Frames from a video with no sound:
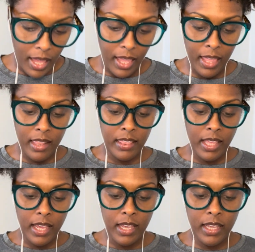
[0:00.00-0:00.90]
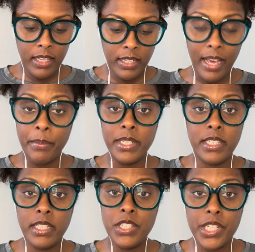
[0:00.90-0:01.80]
And then I went
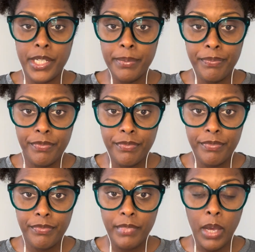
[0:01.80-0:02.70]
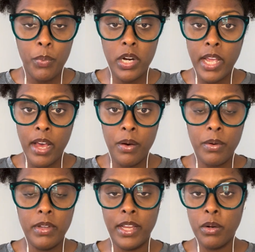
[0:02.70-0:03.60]
to the gym I work out.
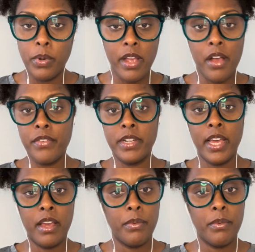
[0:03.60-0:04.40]
I don't work out every day.